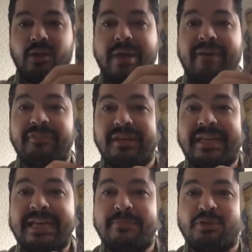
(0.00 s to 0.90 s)
You have to
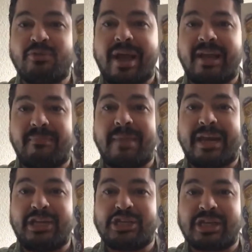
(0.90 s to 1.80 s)
keep track and
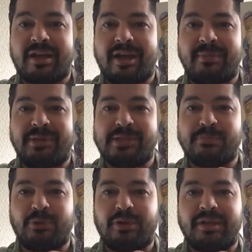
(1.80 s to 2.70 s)
manage time in
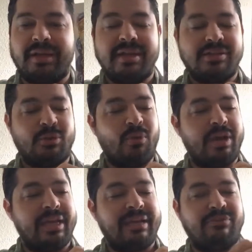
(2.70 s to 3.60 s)
this book. So
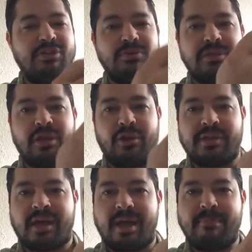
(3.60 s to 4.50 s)
what it gives you is a lot
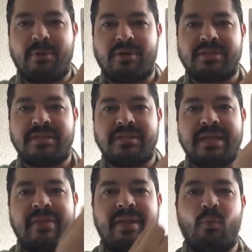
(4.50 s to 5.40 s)
of time
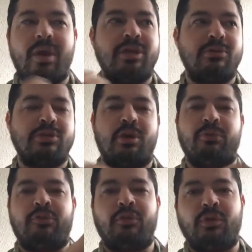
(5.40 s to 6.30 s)
boxes, and then when you're
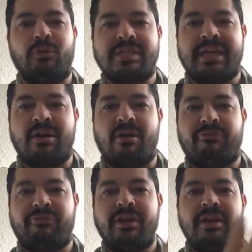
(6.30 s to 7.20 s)
told to, you'll tick
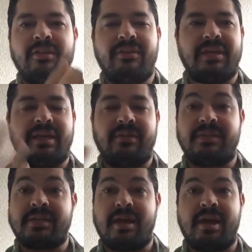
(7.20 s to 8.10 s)
off
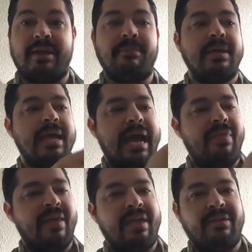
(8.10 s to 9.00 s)
the time,
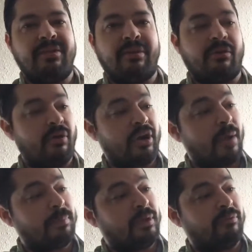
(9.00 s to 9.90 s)
and then there are a
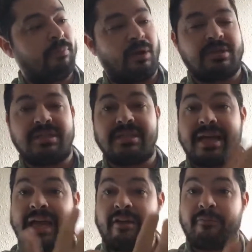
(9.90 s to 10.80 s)
couple of boxes
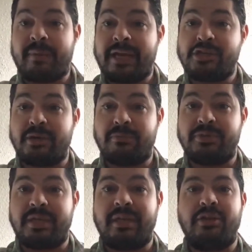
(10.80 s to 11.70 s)
that have page
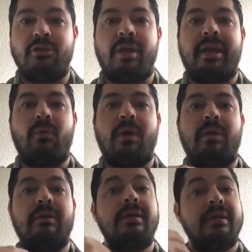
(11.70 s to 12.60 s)
numbers in, and you're like,
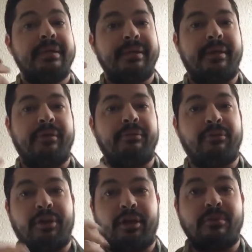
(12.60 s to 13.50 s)
well, you know,
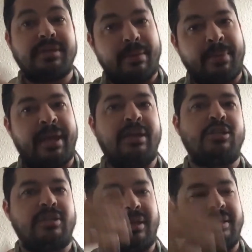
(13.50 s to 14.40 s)
you've got to go to that
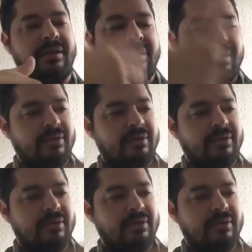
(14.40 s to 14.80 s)
page and then